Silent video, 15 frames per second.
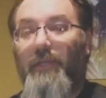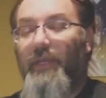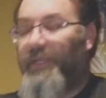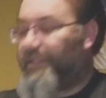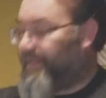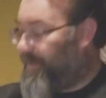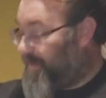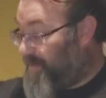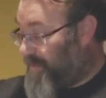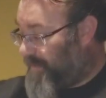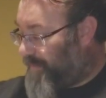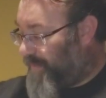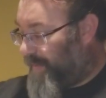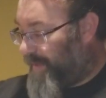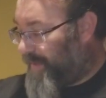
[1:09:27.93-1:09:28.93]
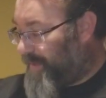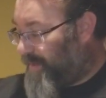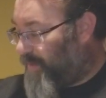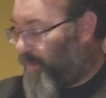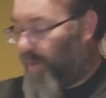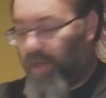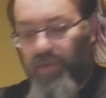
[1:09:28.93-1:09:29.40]
so you could put
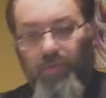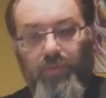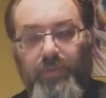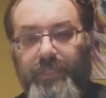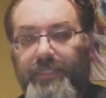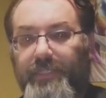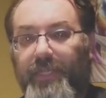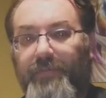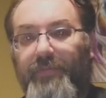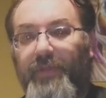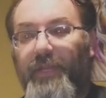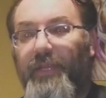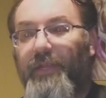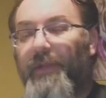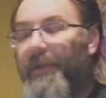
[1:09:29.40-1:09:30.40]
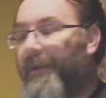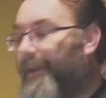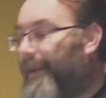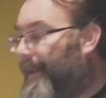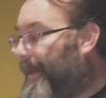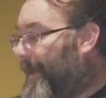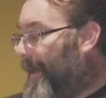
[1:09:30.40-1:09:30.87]
your water cooling stuff in here.
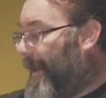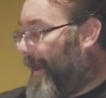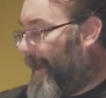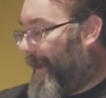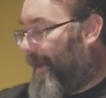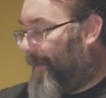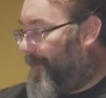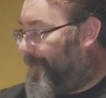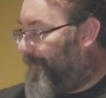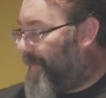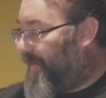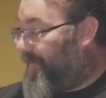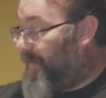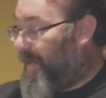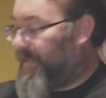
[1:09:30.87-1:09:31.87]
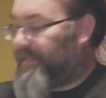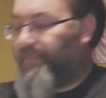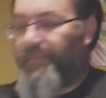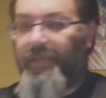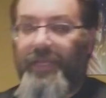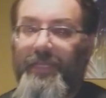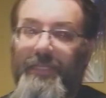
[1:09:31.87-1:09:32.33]
If you had
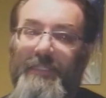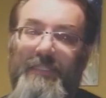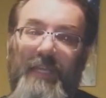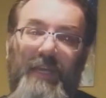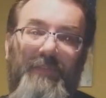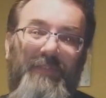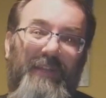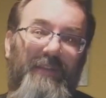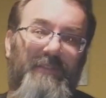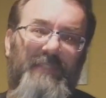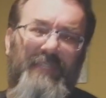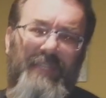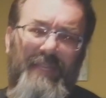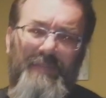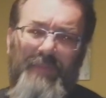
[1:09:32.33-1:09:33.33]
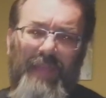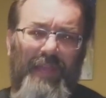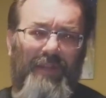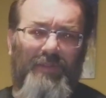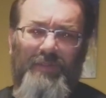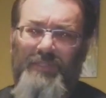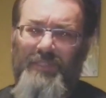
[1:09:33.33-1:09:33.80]
some lighting stuff, an LCD
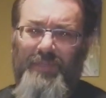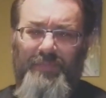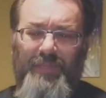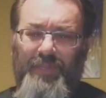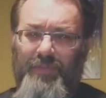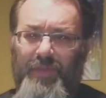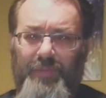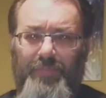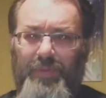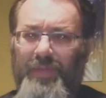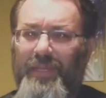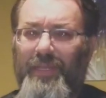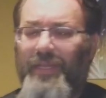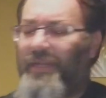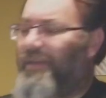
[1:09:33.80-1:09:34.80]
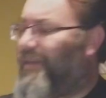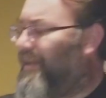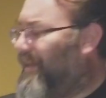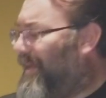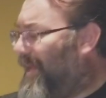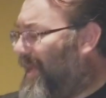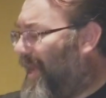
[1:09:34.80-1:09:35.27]
panel or something you want to put in there.
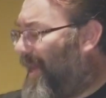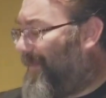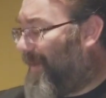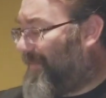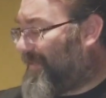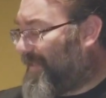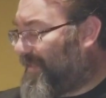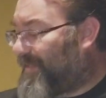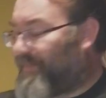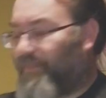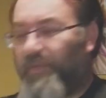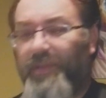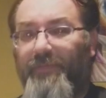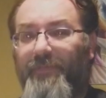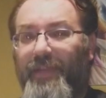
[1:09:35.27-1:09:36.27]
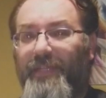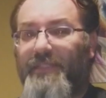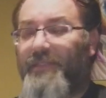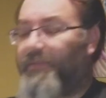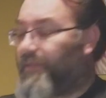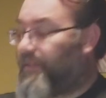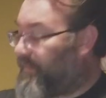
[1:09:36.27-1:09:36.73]
I've seen some really
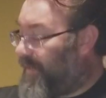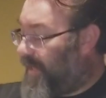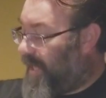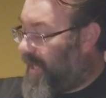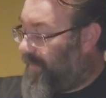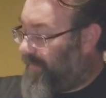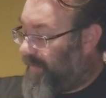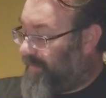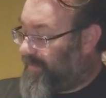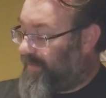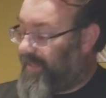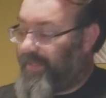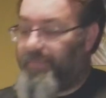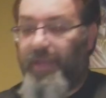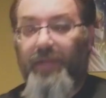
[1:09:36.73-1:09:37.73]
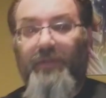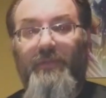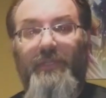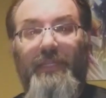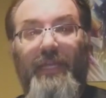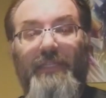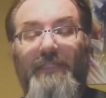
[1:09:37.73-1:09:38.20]
fancy ones where they have an LCD panel
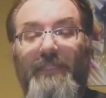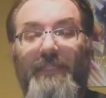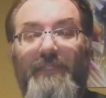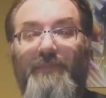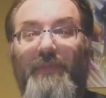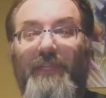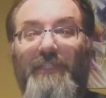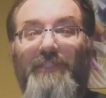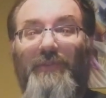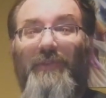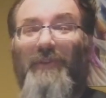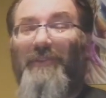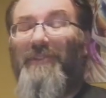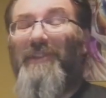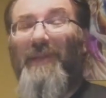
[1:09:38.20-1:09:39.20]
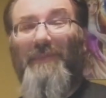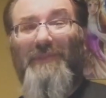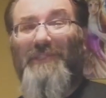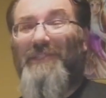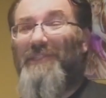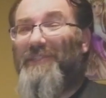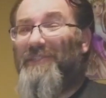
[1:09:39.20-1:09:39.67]
that has a display showing all your
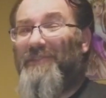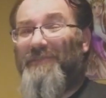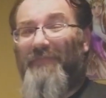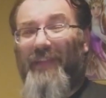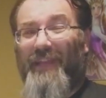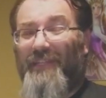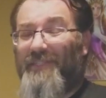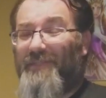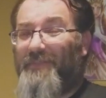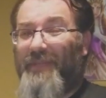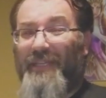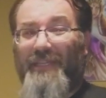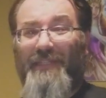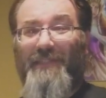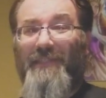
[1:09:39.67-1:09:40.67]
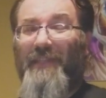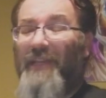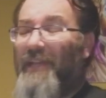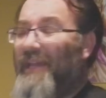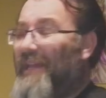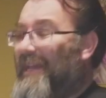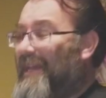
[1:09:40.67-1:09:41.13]
temperatures, your fan speeds,
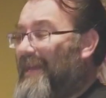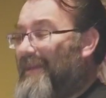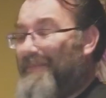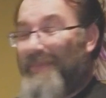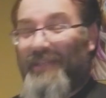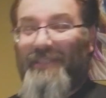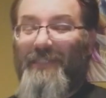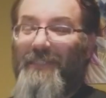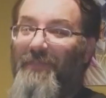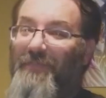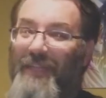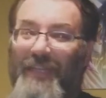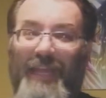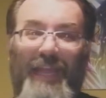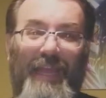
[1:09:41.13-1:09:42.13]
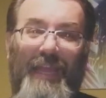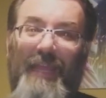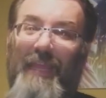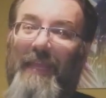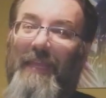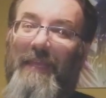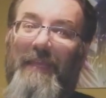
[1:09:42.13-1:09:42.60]
message of the
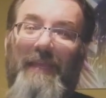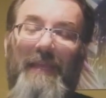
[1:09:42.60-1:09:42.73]
day,